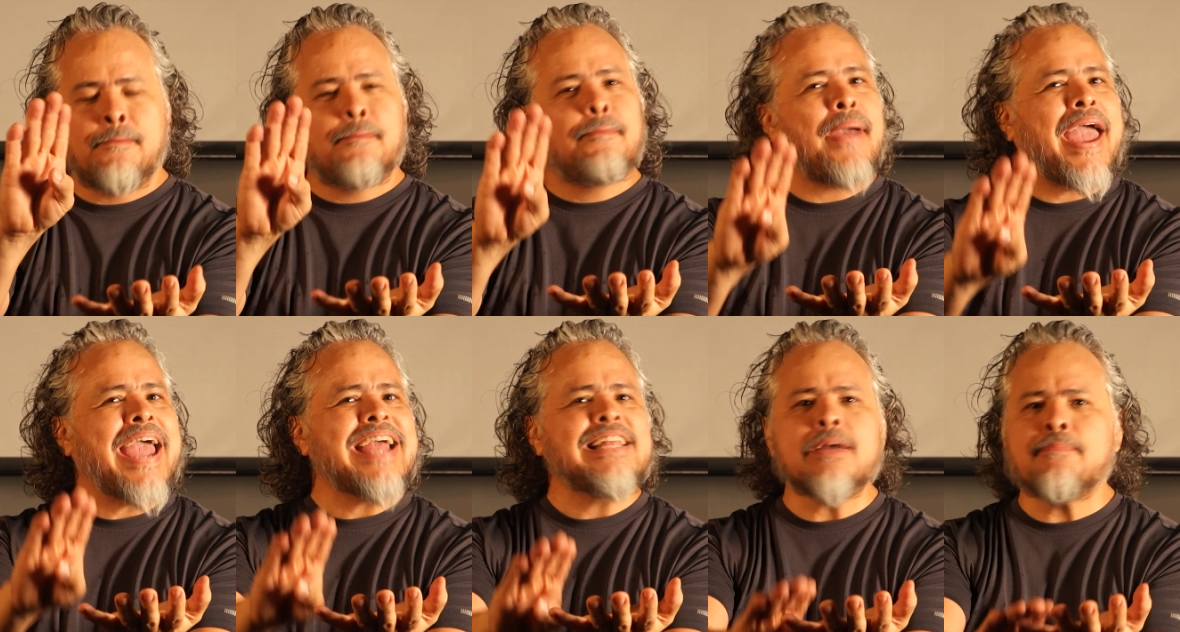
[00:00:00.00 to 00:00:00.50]

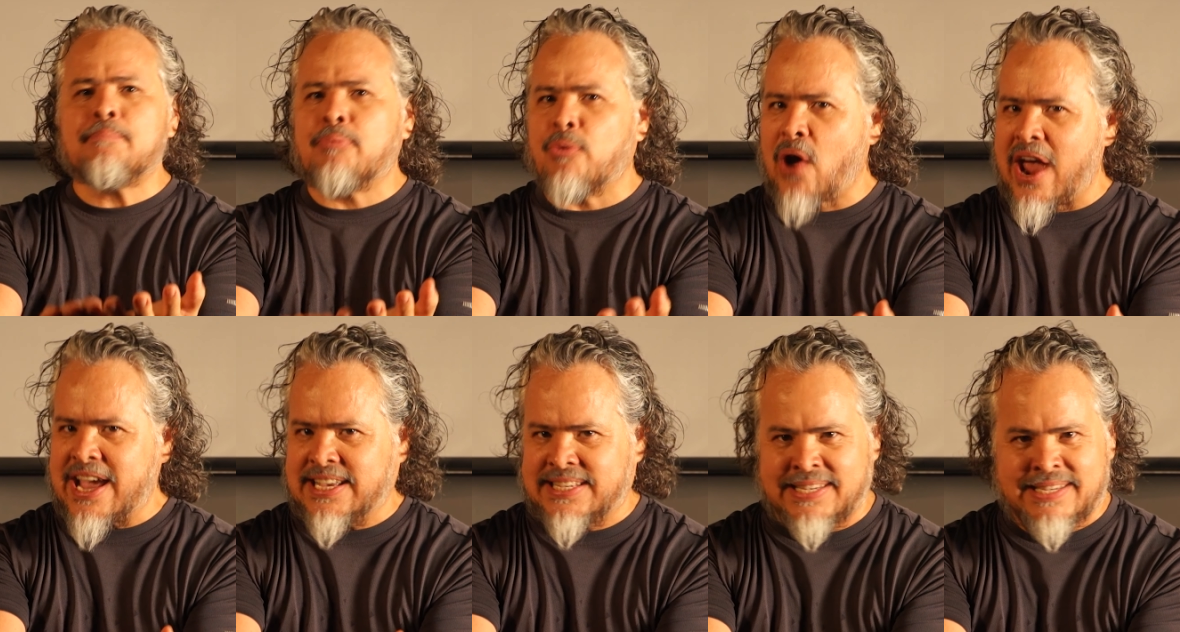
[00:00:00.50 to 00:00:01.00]
pay the
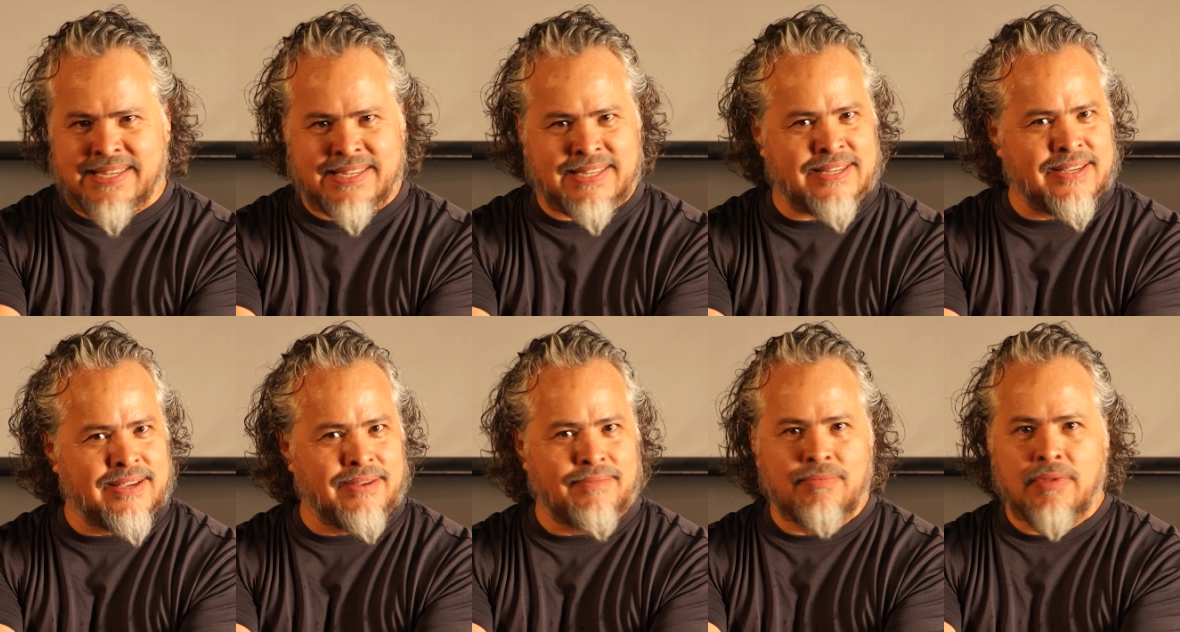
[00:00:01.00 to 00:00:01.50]

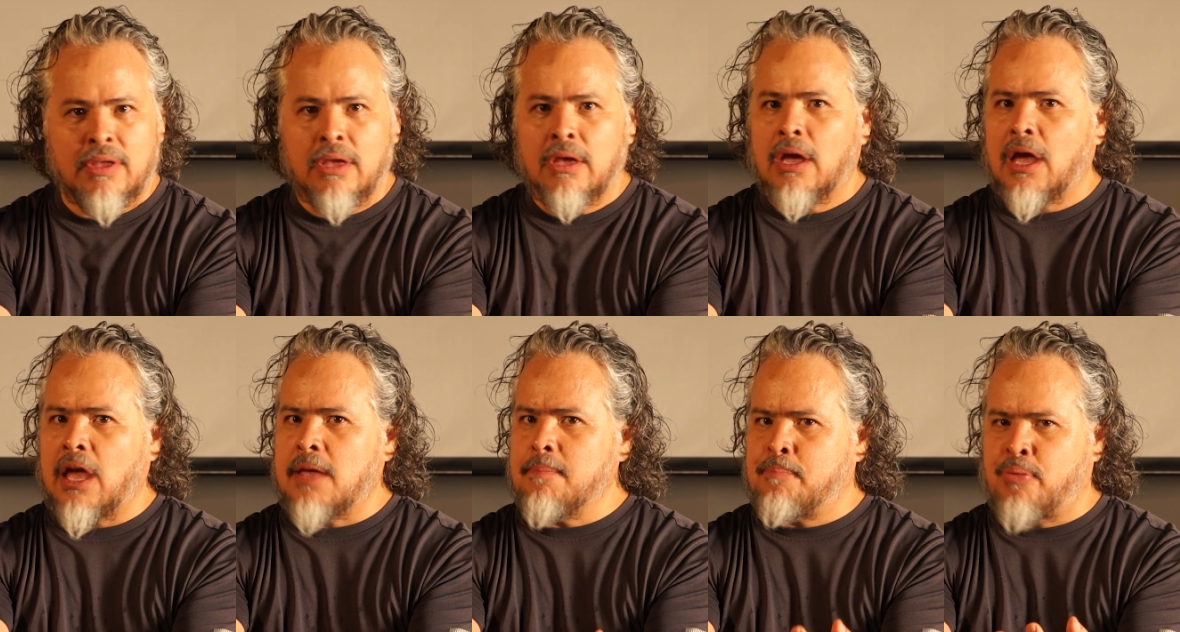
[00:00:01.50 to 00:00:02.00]
price
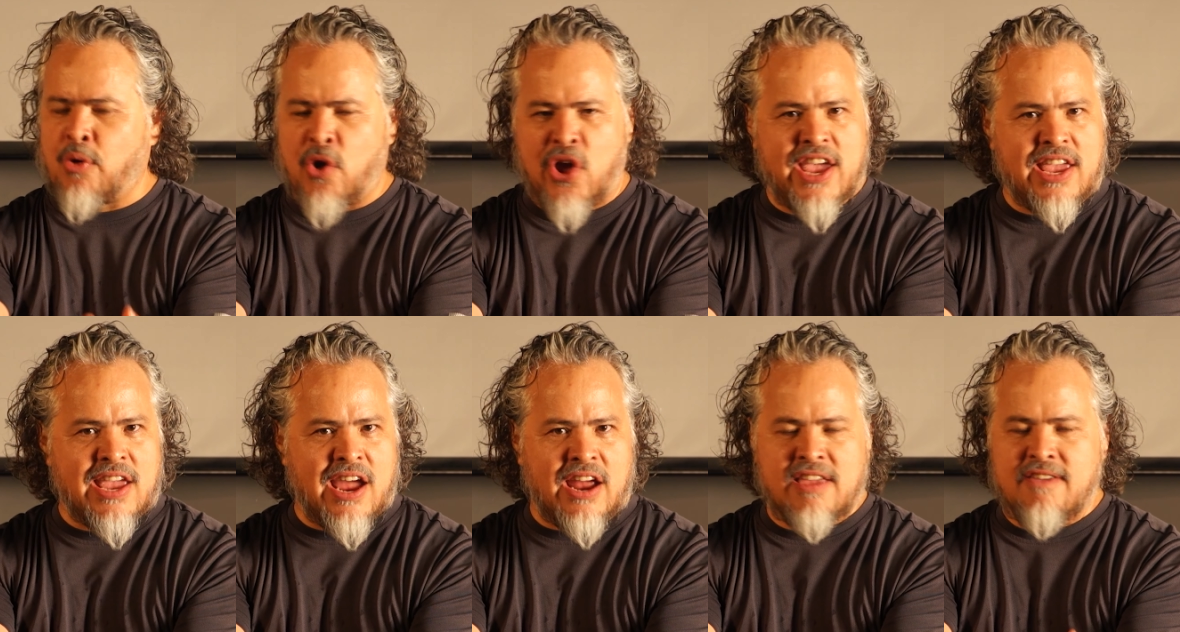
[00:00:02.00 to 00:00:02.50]
in
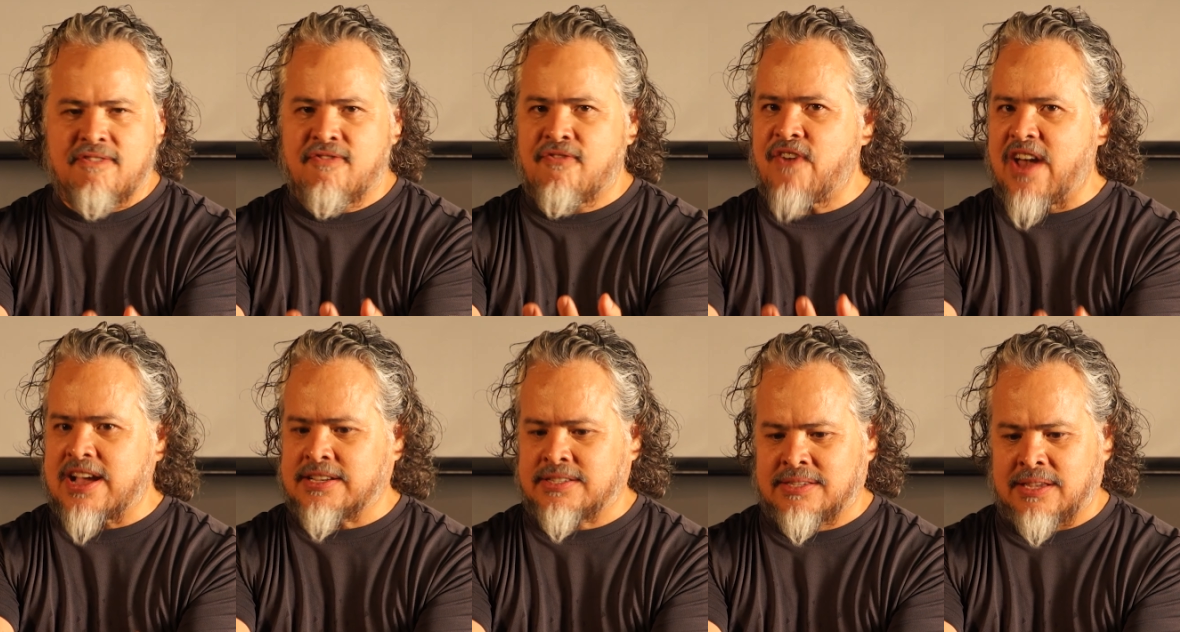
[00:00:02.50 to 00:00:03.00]
prayer, in
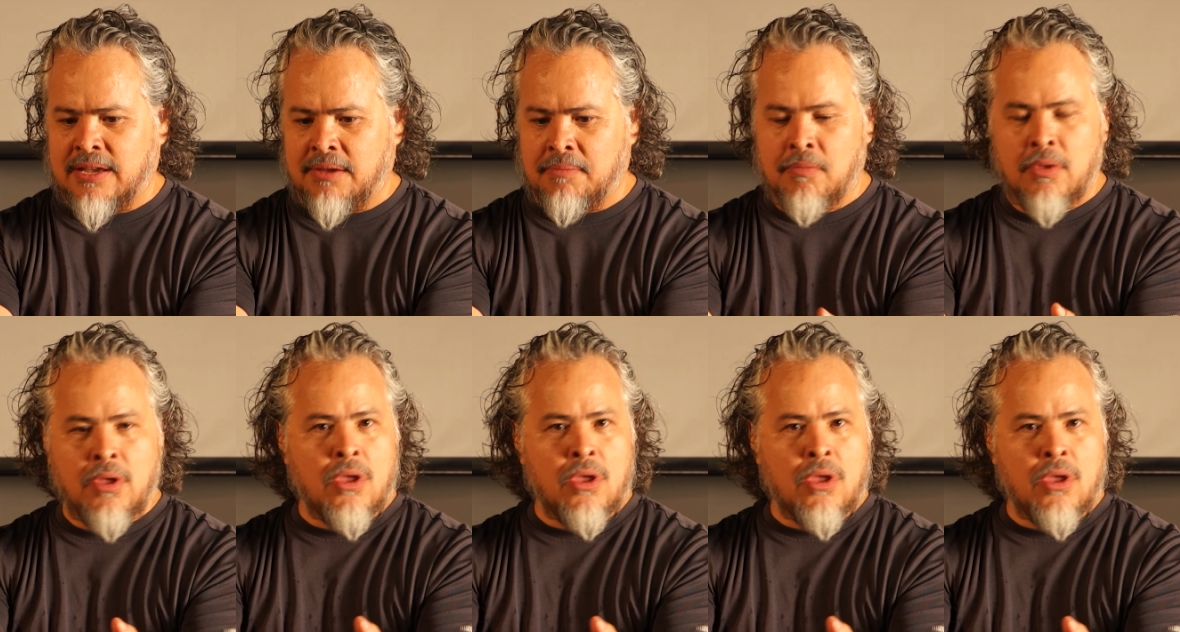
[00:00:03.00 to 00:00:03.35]
fasting.